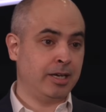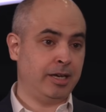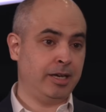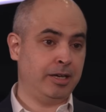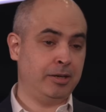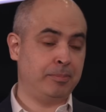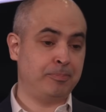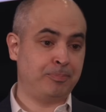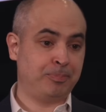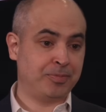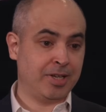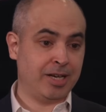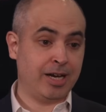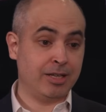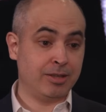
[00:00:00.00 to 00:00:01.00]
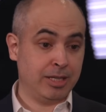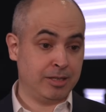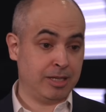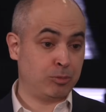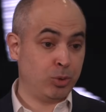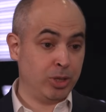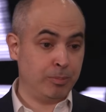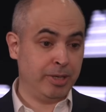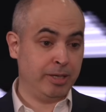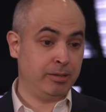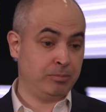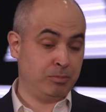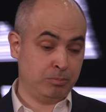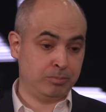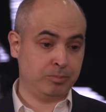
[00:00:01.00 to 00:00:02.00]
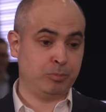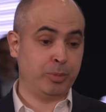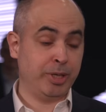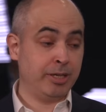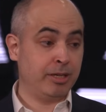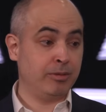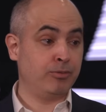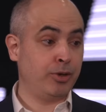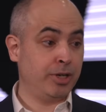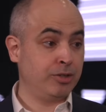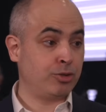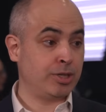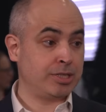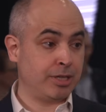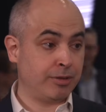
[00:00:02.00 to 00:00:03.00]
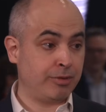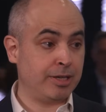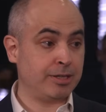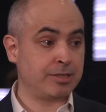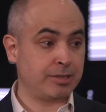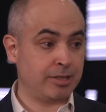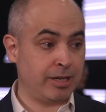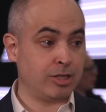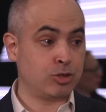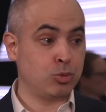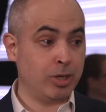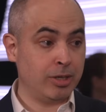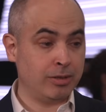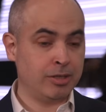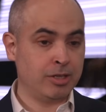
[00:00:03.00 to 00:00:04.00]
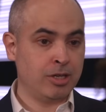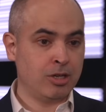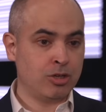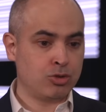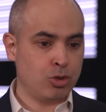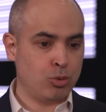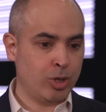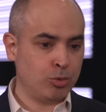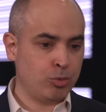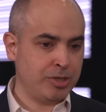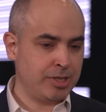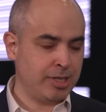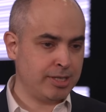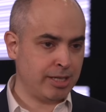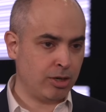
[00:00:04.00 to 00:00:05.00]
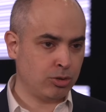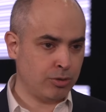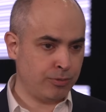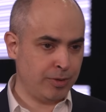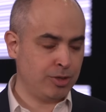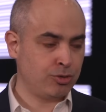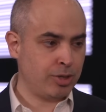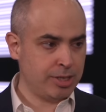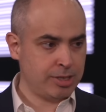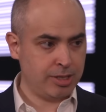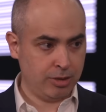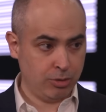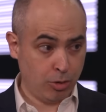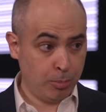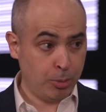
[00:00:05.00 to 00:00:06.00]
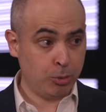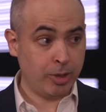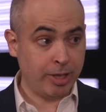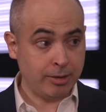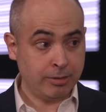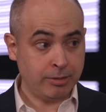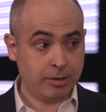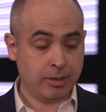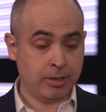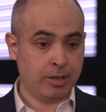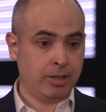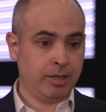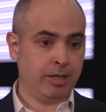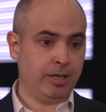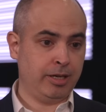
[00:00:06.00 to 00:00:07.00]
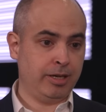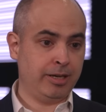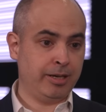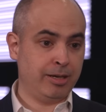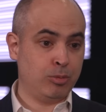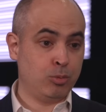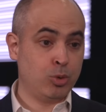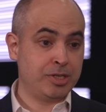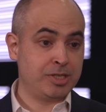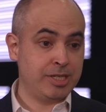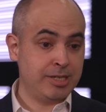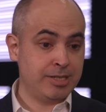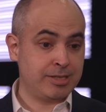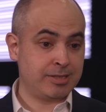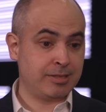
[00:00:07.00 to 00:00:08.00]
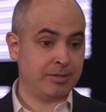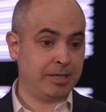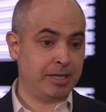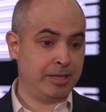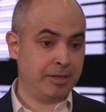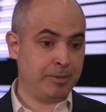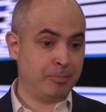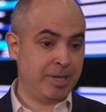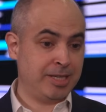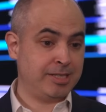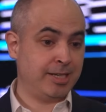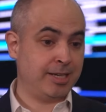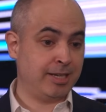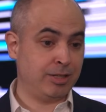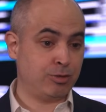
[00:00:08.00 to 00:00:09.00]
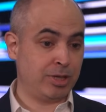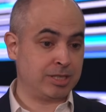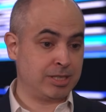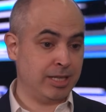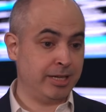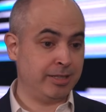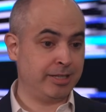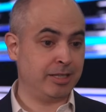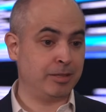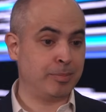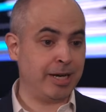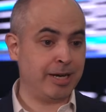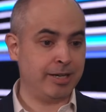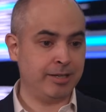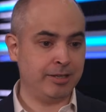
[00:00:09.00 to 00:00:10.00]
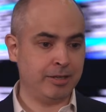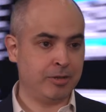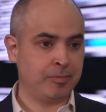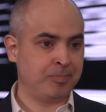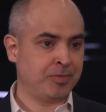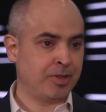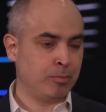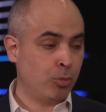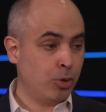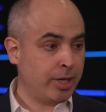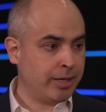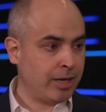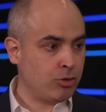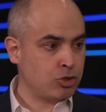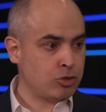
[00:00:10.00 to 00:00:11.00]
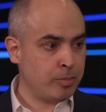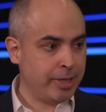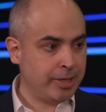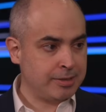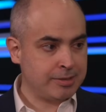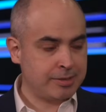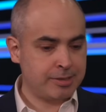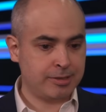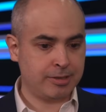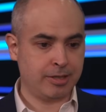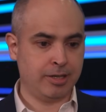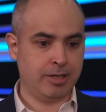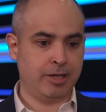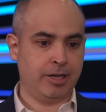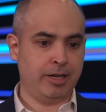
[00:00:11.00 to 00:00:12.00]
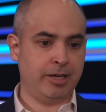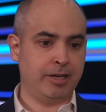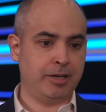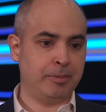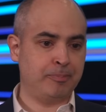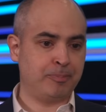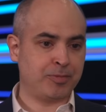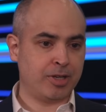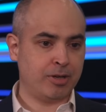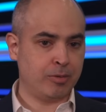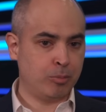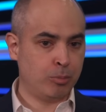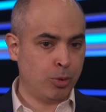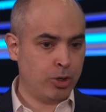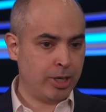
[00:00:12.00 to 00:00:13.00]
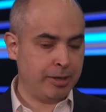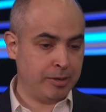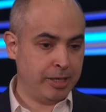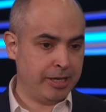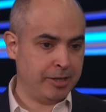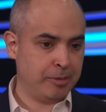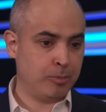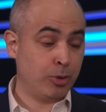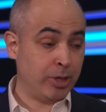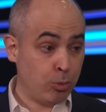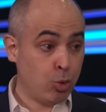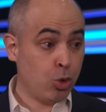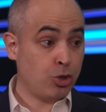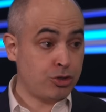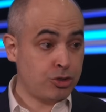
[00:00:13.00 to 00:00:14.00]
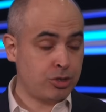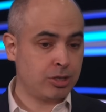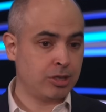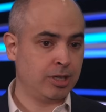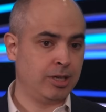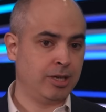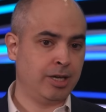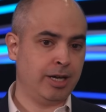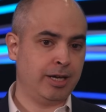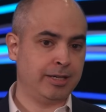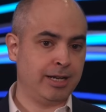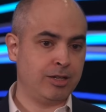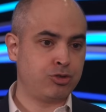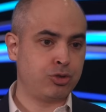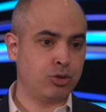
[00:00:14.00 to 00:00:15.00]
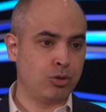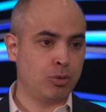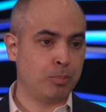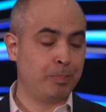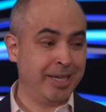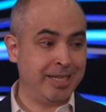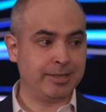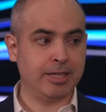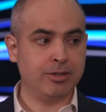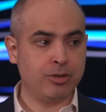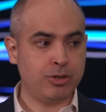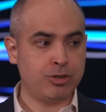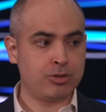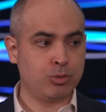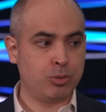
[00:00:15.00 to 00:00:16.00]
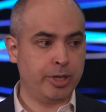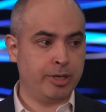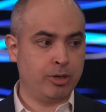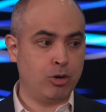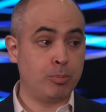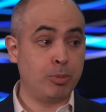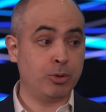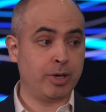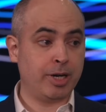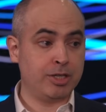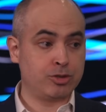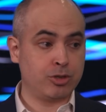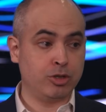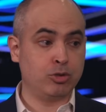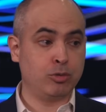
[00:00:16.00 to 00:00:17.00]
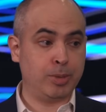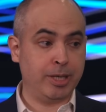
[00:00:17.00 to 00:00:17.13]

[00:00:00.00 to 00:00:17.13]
um, and uh, that will be bringing very interesting things as well. So what we see is a lot of interest in Open RAN, uh, which is basically translated by more announcements, um, more, more awards, and also big tenders where Open RAN is going to